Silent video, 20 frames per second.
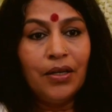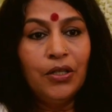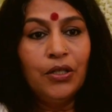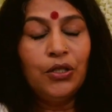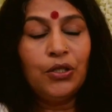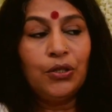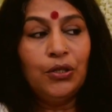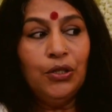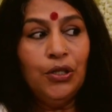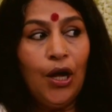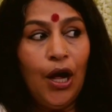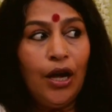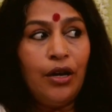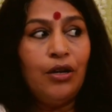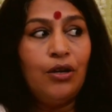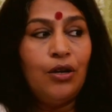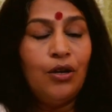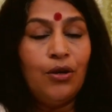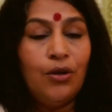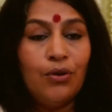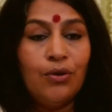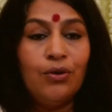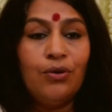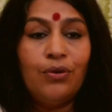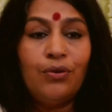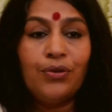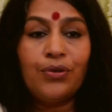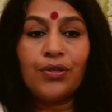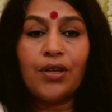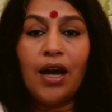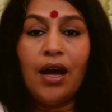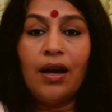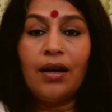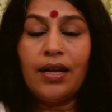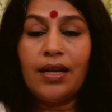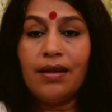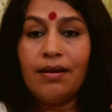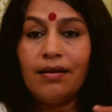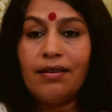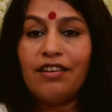To not lose our
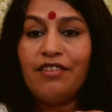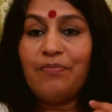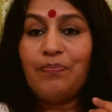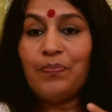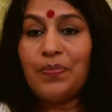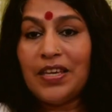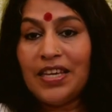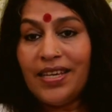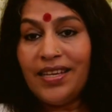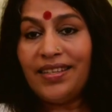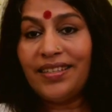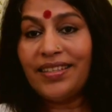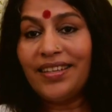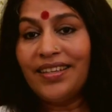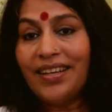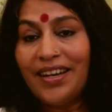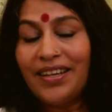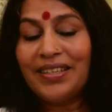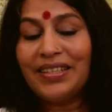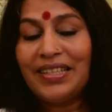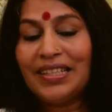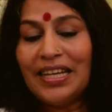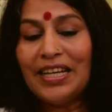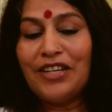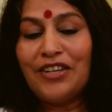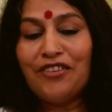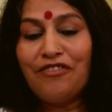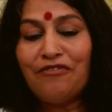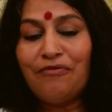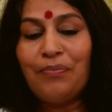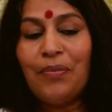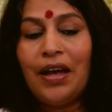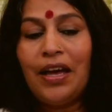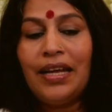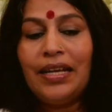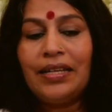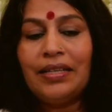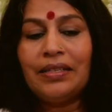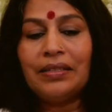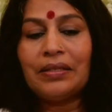inner peace and our state of
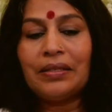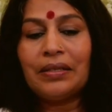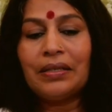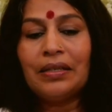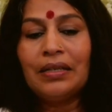mind.